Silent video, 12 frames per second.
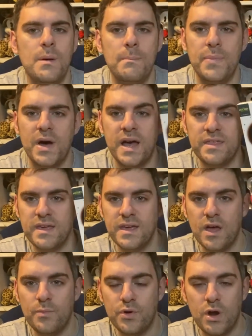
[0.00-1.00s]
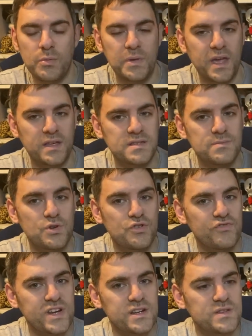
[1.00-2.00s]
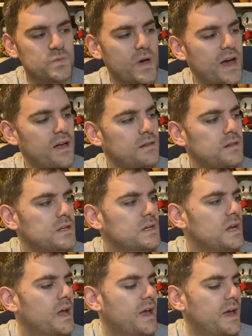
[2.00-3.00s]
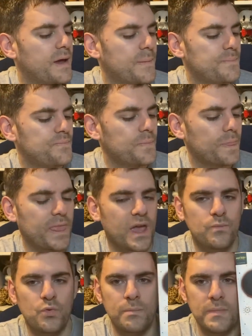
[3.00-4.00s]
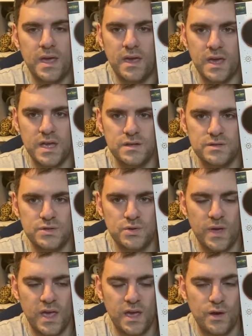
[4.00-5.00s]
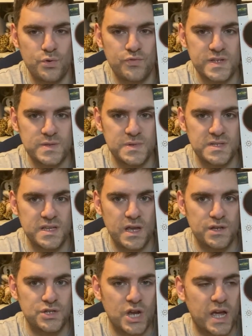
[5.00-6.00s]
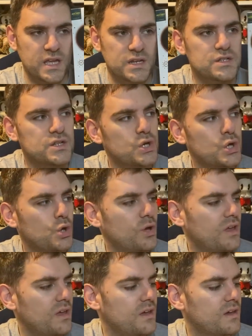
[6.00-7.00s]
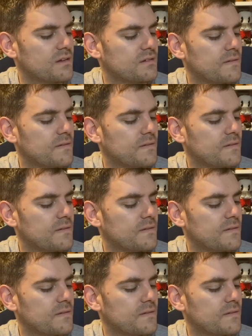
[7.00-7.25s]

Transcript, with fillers: but I think I'll probably get some green as well, um, and we'll make it into a Christmassy giant cookie.